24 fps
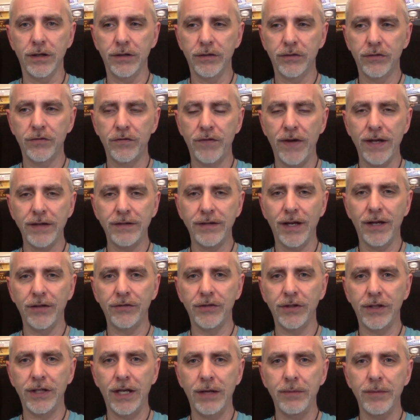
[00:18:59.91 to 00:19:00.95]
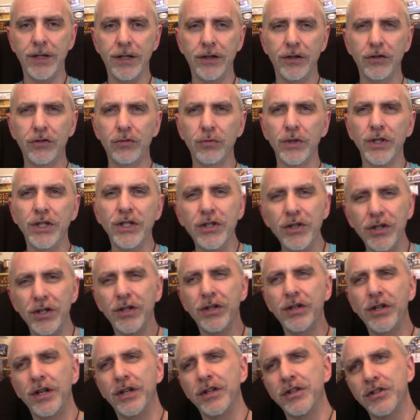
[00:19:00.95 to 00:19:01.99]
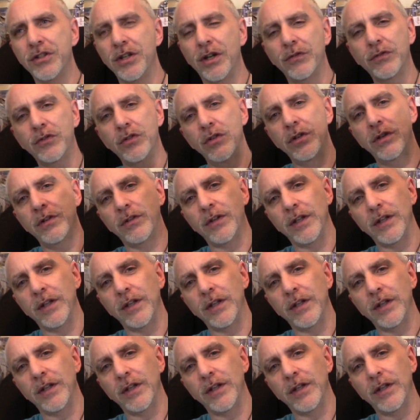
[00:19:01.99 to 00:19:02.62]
It's a fantastic game, and it looks really good on the shelf too, because they